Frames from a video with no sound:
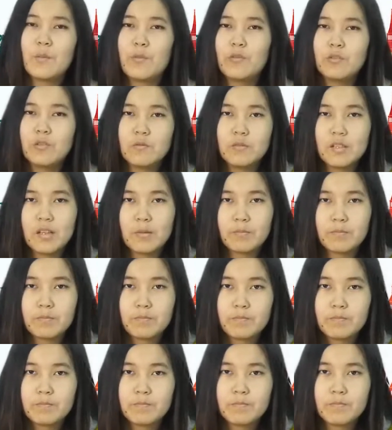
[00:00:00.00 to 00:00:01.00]
all of them.
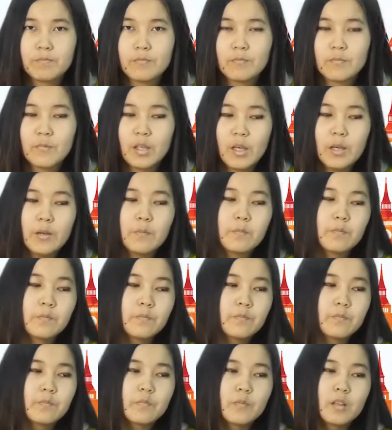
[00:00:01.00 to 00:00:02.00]
Okay?
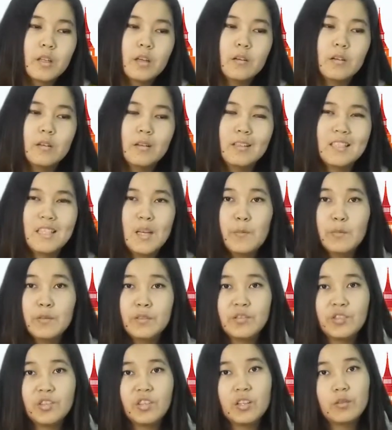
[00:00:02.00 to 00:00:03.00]
Example
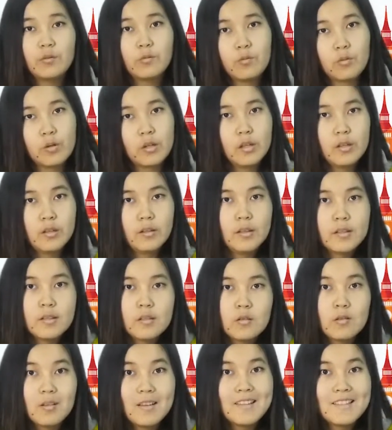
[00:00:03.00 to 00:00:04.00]
3 and 4.
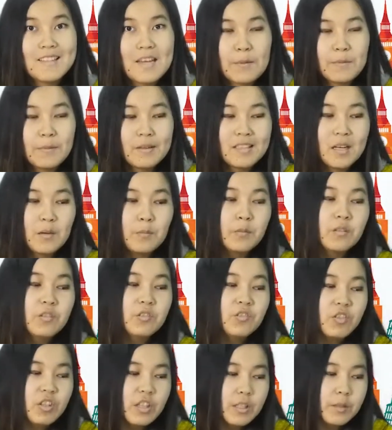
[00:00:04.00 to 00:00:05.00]
Let's look at them. Example
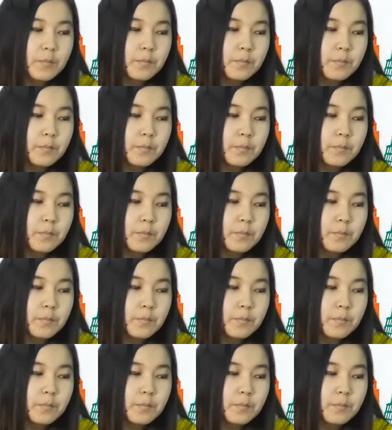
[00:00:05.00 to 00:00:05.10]
3.